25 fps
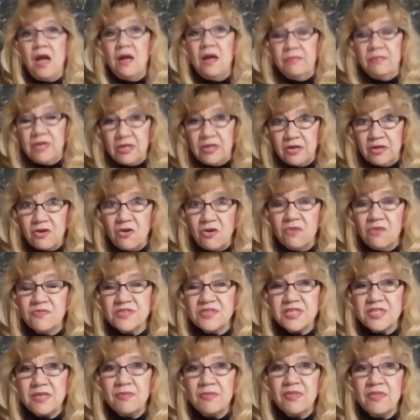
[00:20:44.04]
I'm going to go
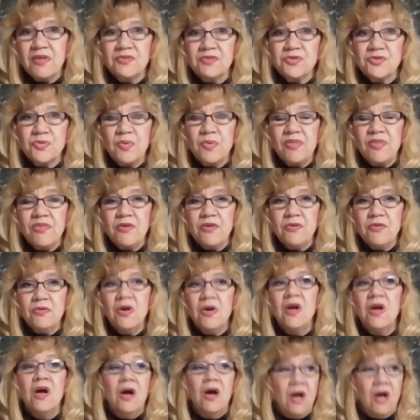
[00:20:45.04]
over some of those with you.
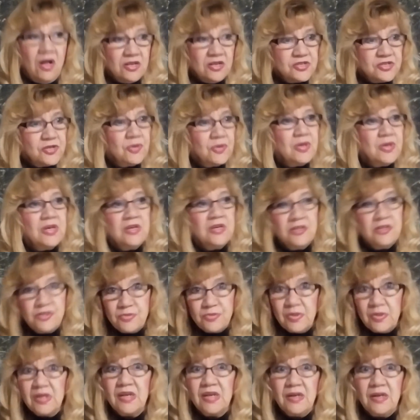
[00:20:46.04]
Also going to
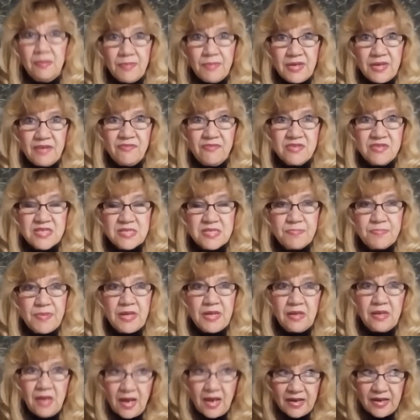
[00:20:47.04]
do a little bit of a
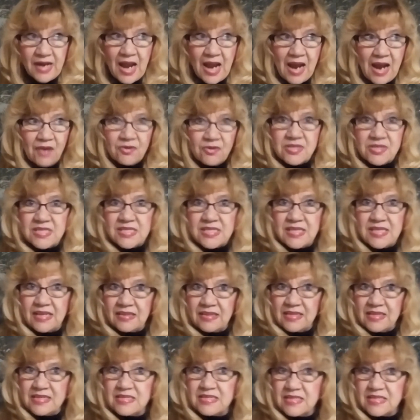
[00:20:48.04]
spiel on how to
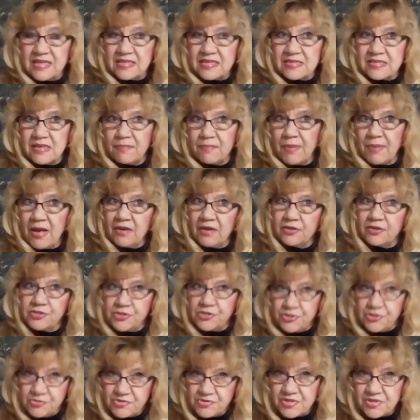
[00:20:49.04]
set these things up, how to
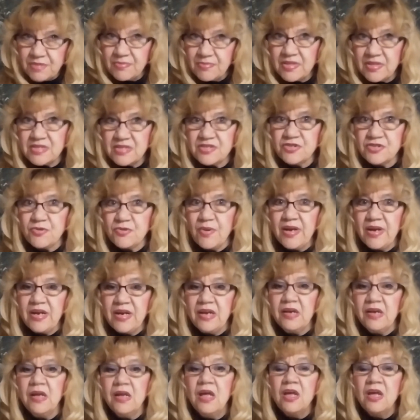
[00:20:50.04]
do some of this
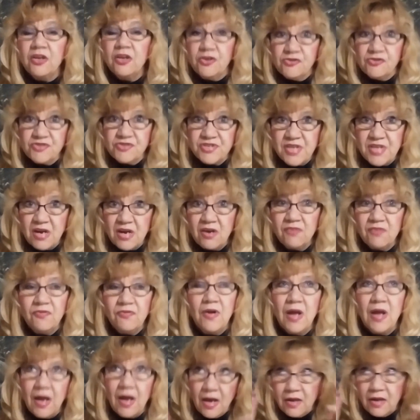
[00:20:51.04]
training yourself,
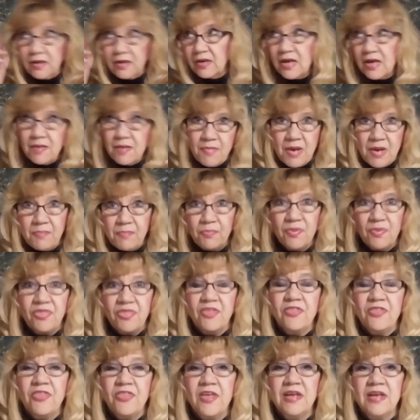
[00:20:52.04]
how to come up
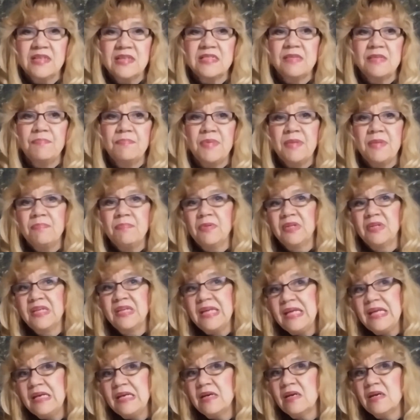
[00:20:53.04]
with the things that people
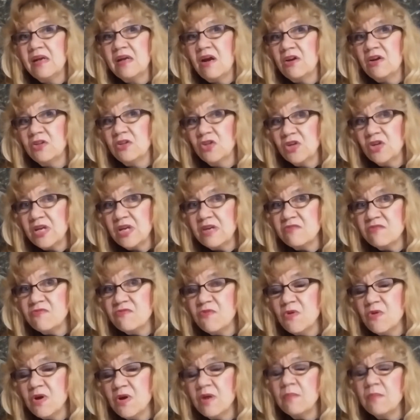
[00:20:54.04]
need and are looking
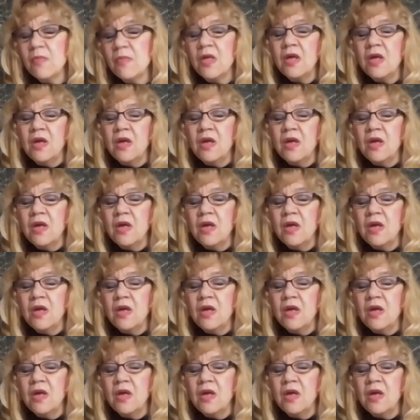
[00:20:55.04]
for.